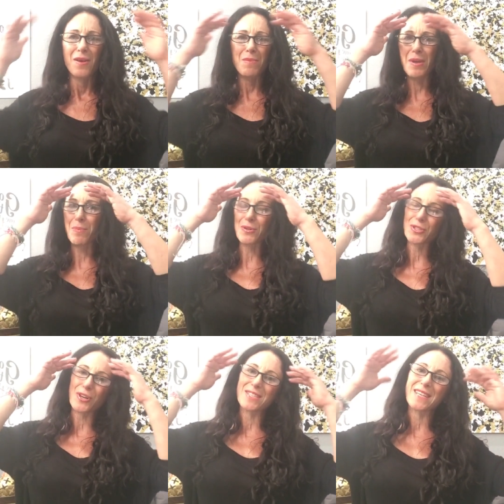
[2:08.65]
people
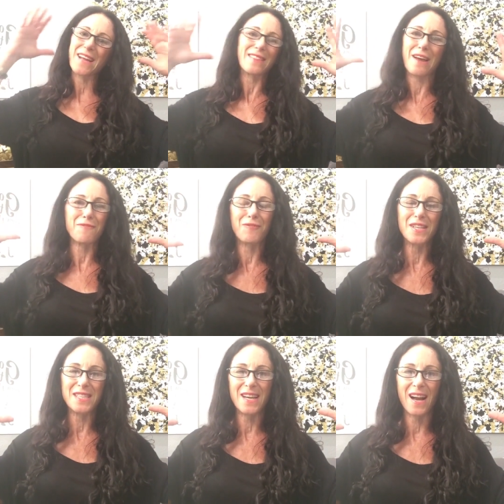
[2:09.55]
start to get that
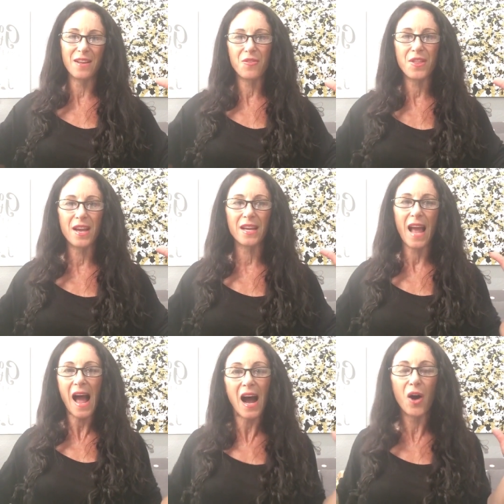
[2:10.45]
fuzzy eye and
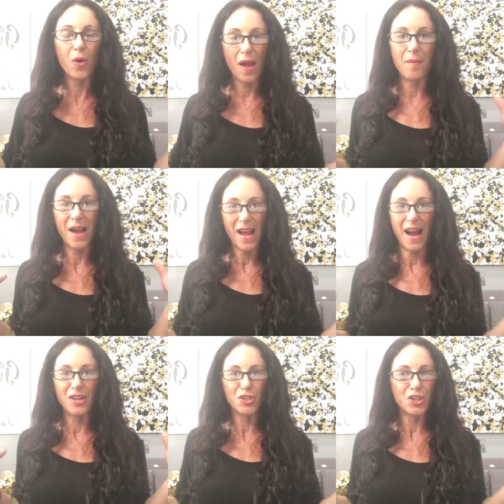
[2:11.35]
think, how am I
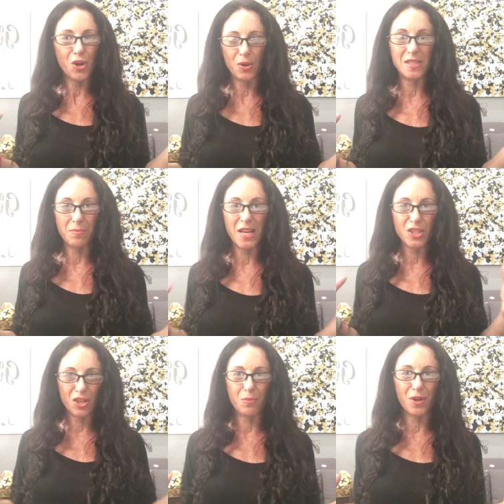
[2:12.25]
actually going to
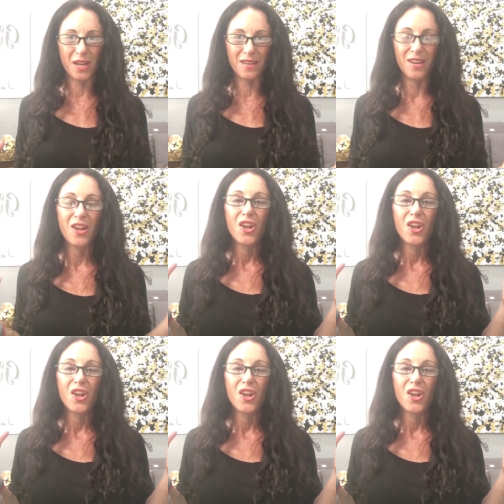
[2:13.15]
make chia pudding?